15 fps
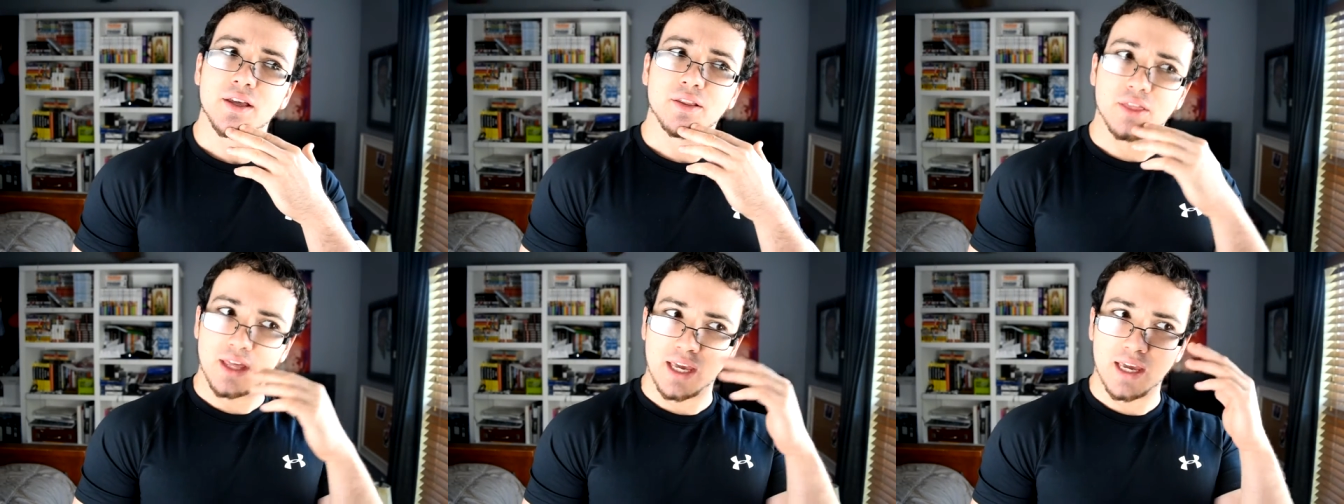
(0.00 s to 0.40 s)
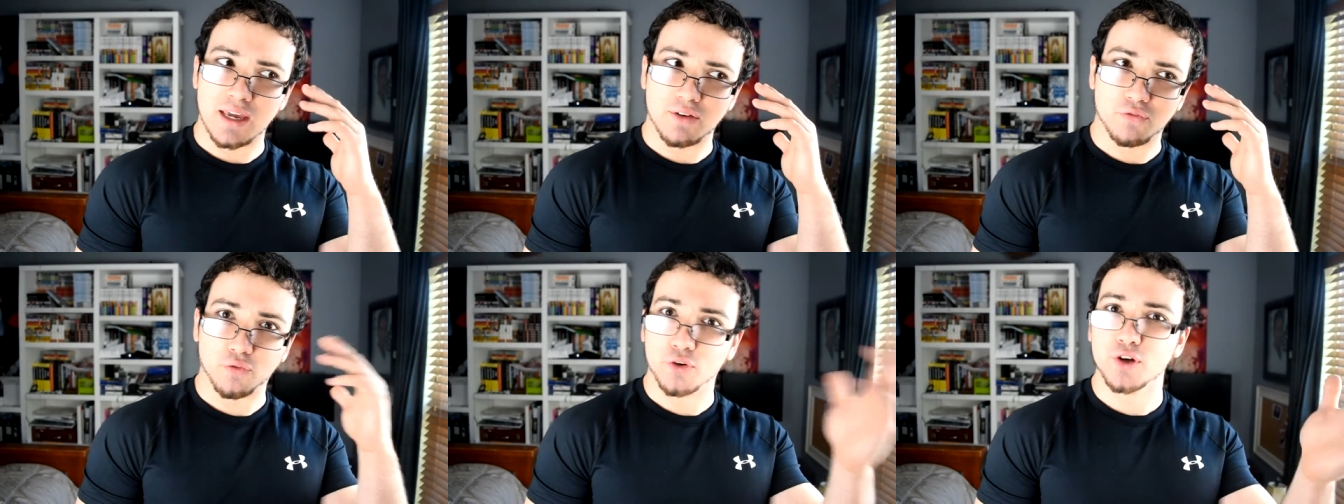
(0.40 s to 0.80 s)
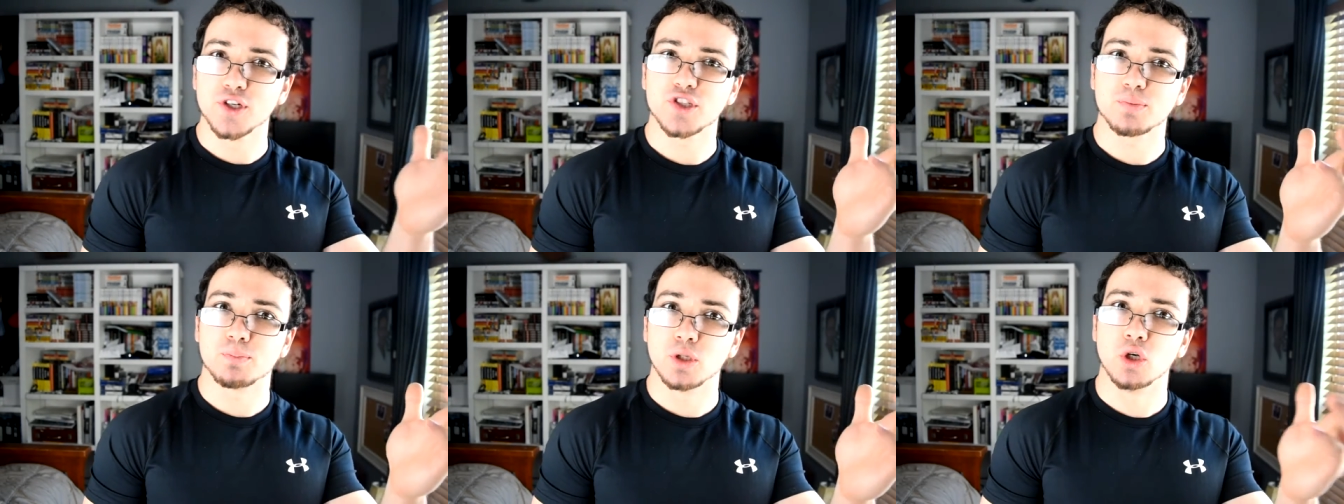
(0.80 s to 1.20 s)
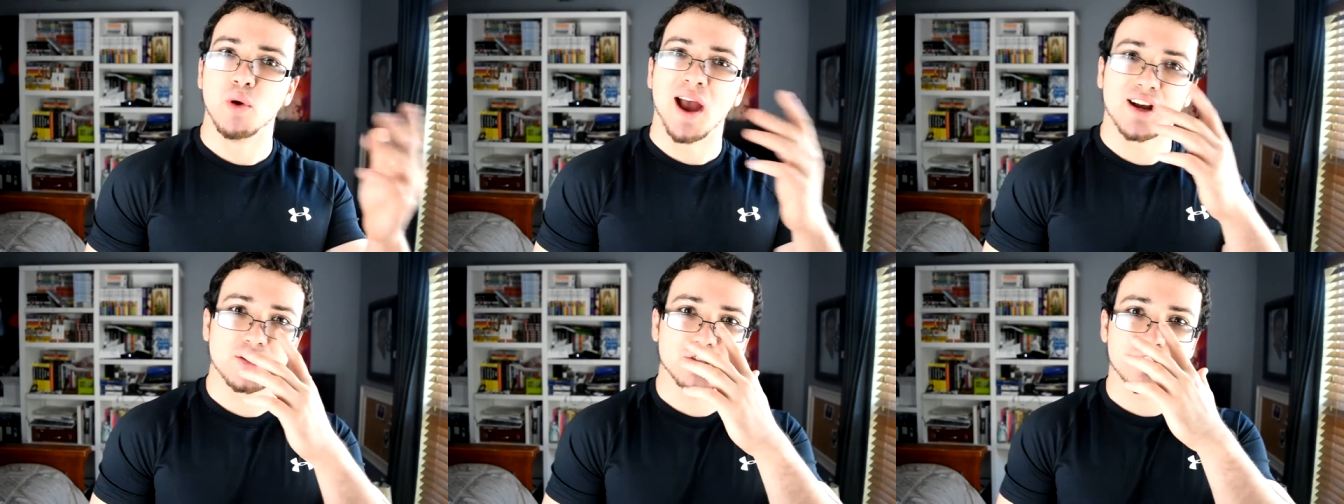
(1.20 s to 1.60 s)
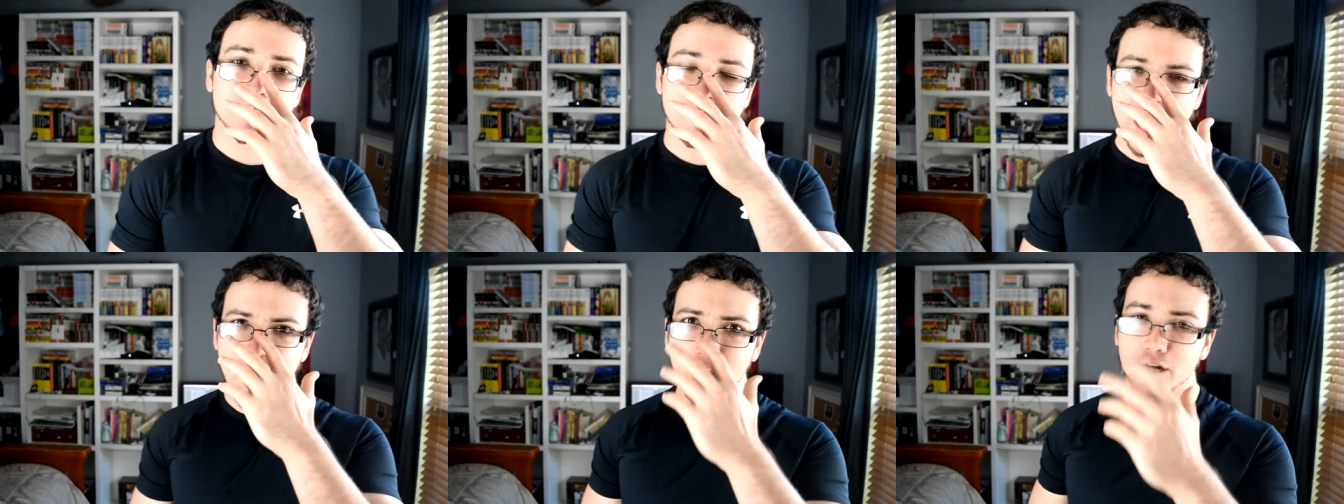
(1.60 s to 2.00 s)
the first Blue
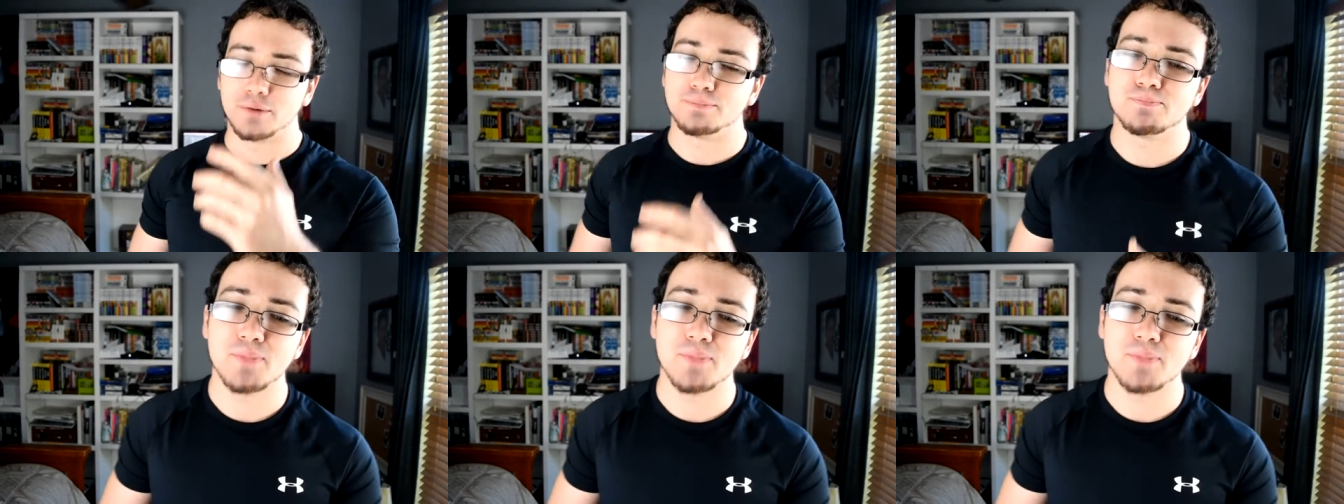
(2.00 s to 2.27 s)
Exorcist aired.